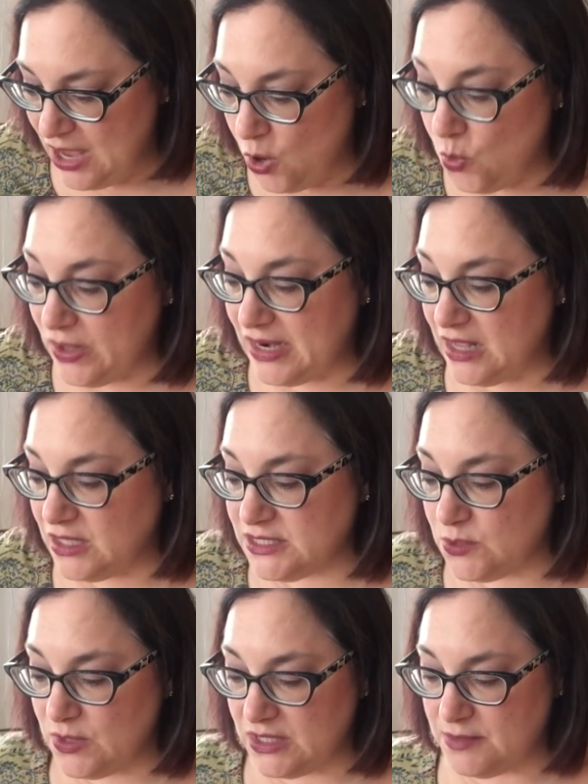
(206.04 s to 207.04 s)
Oh, and I
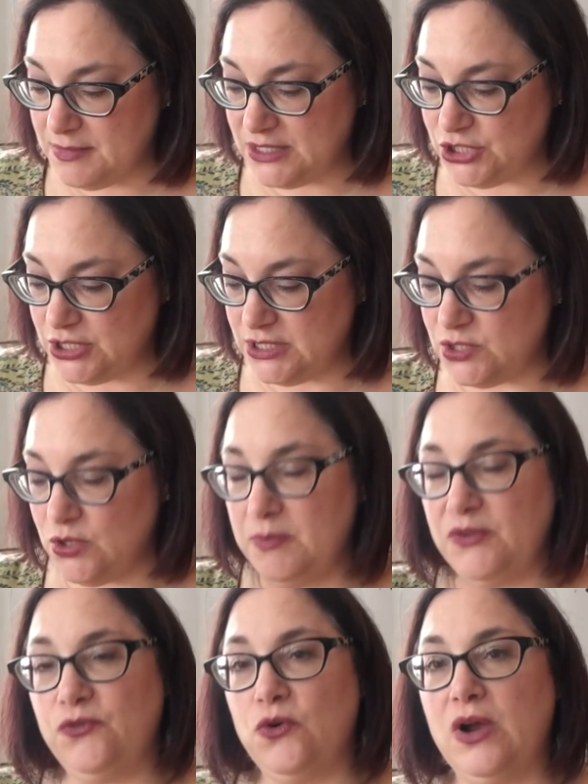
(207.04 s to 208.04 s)
also wanted to mention, sorry,
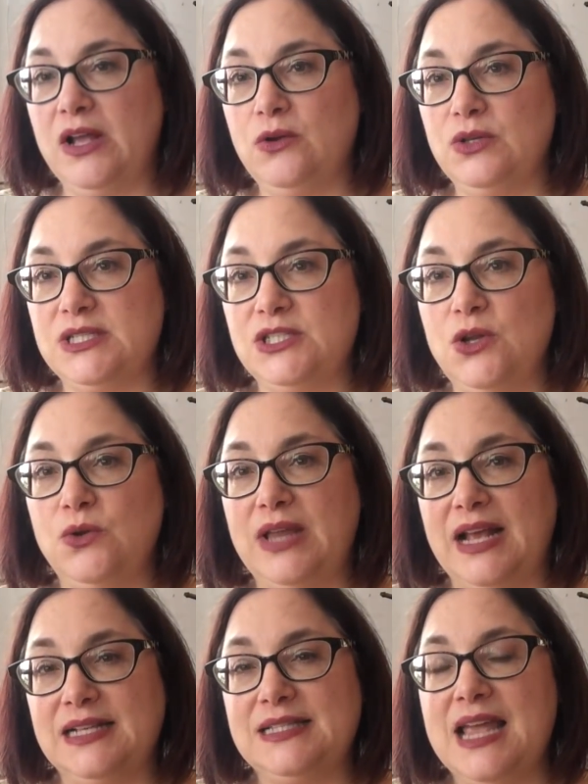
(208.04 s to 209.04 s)
before I go to Snow
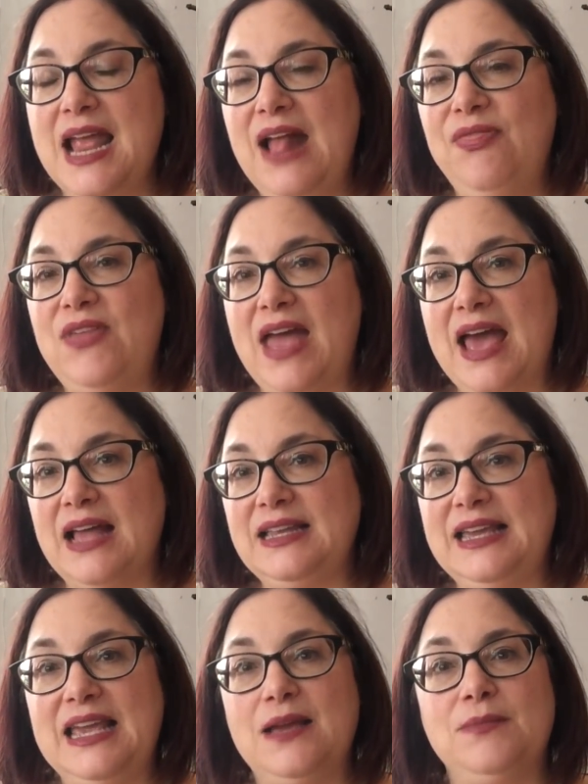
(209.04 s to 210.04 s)
Days,
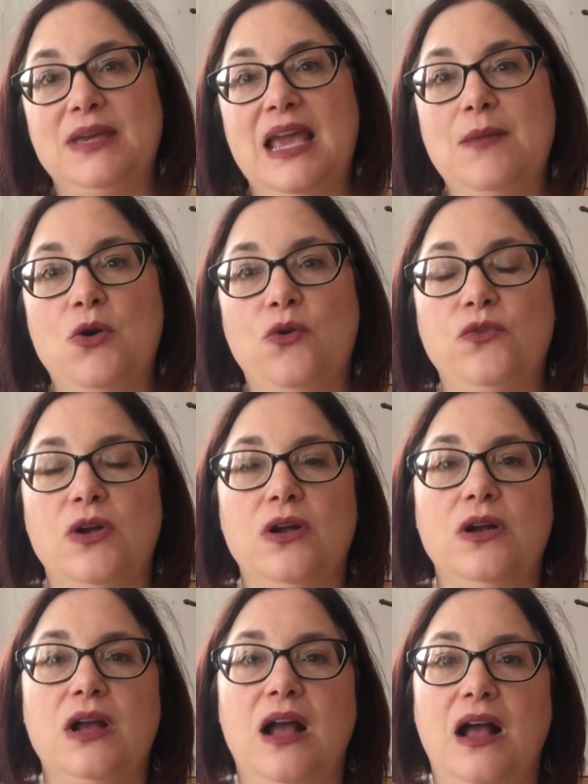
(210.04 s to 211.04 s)
that Kim came
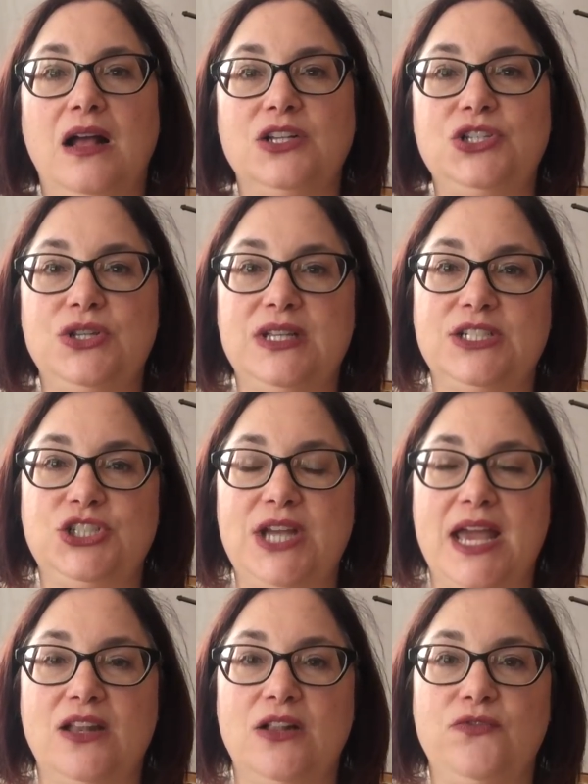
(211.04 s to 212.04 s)
over to this
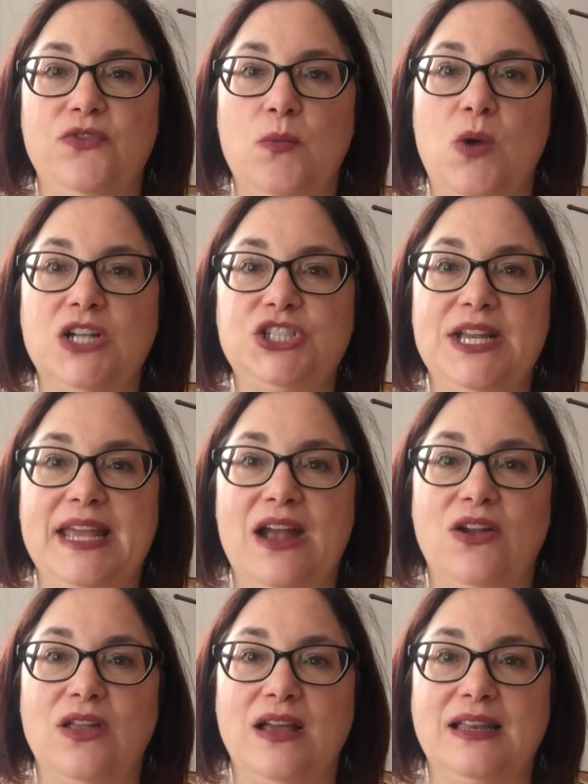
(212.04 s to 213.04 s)
channel from watching
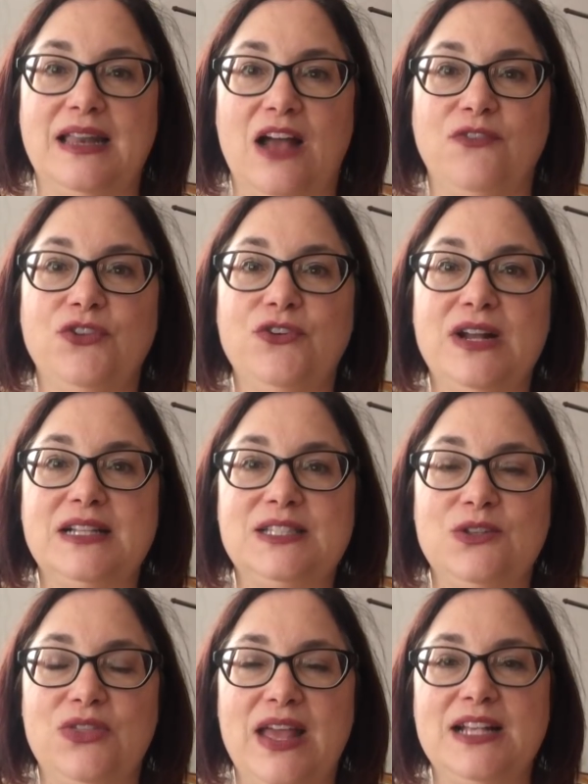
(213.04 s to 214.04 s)
Caroline at Off the Grid.
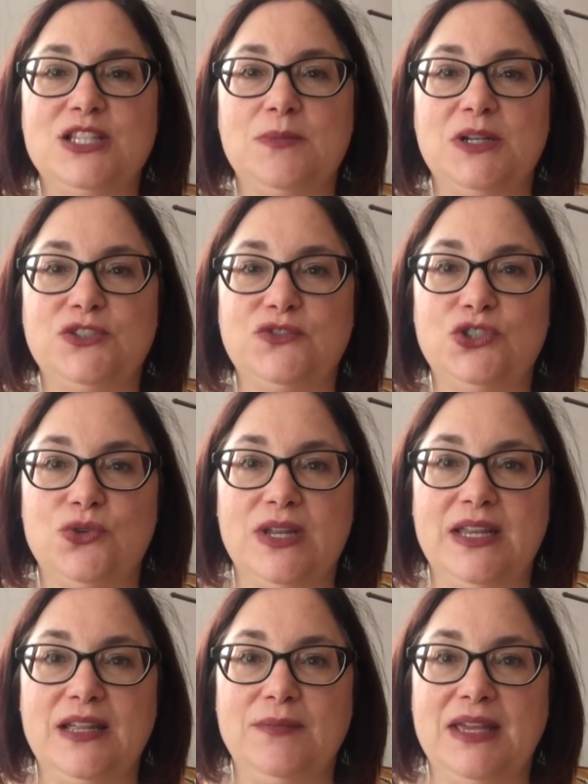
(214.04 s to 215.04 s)
So thanks so much for
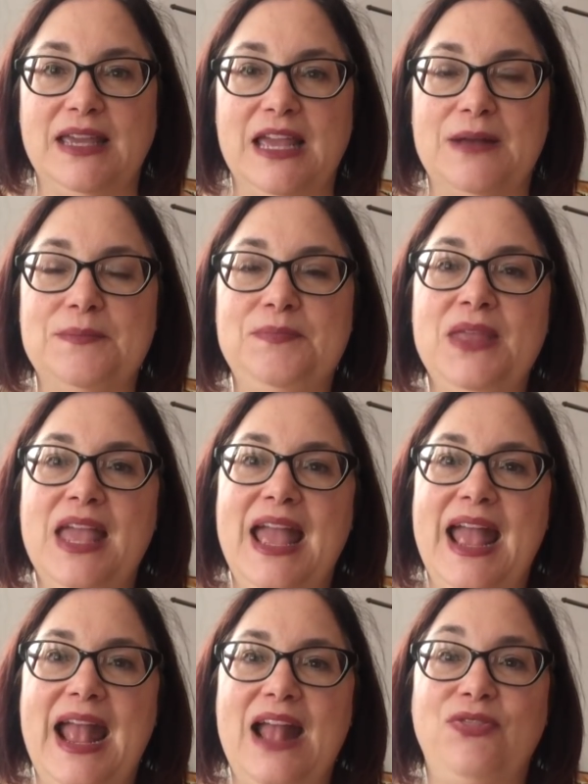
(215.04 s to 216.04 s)
joining me, Kim.
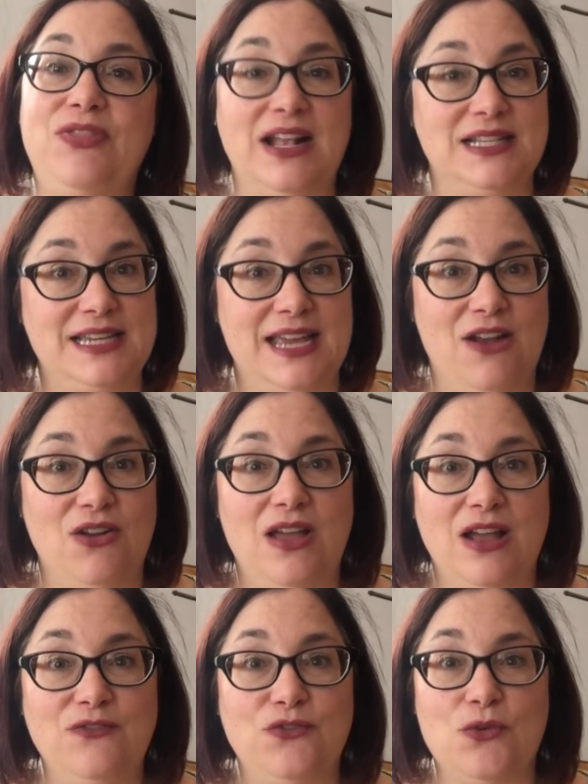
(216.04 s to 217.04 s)
And thanks to
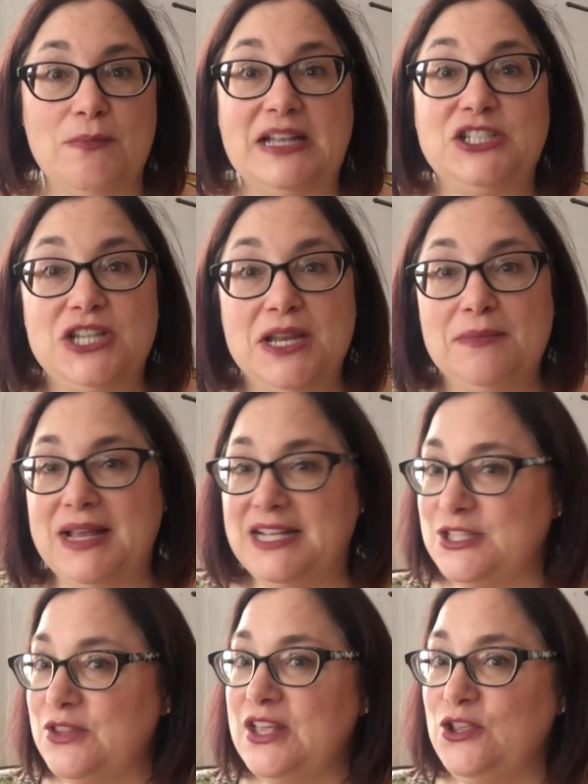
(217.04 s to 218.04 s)
Caroline for mentioning me
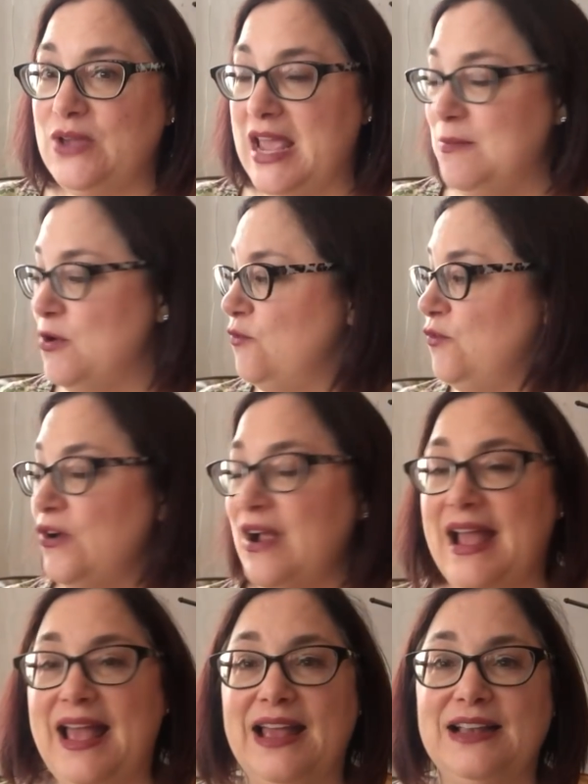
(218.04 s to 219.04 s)
so that you came
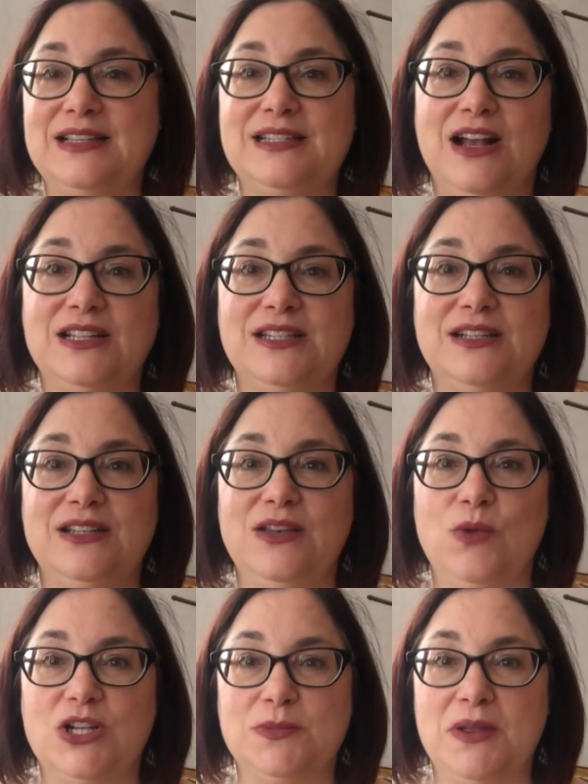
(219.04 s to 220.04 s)
over and got to
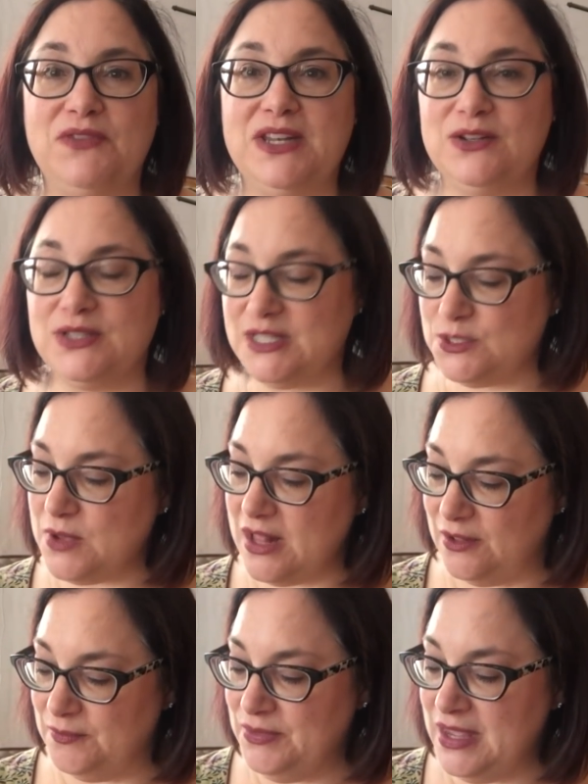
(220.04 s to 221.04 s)
watch my videos as
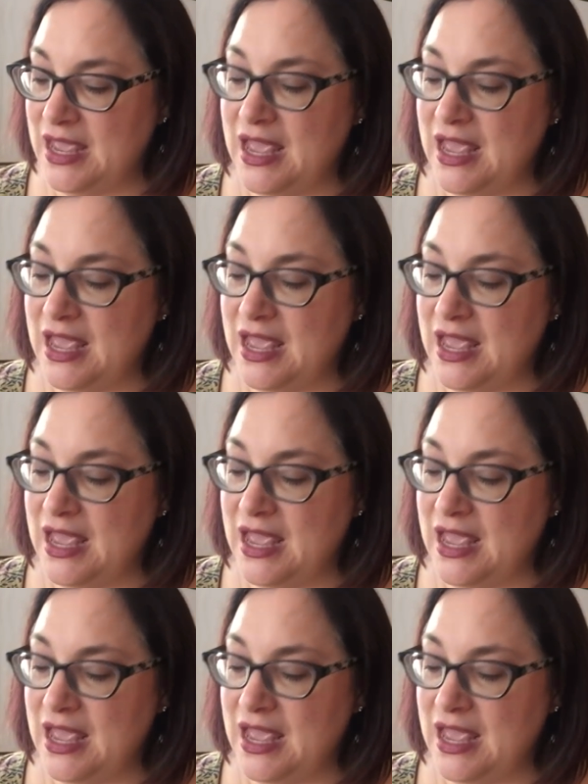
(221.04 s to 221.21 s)
well.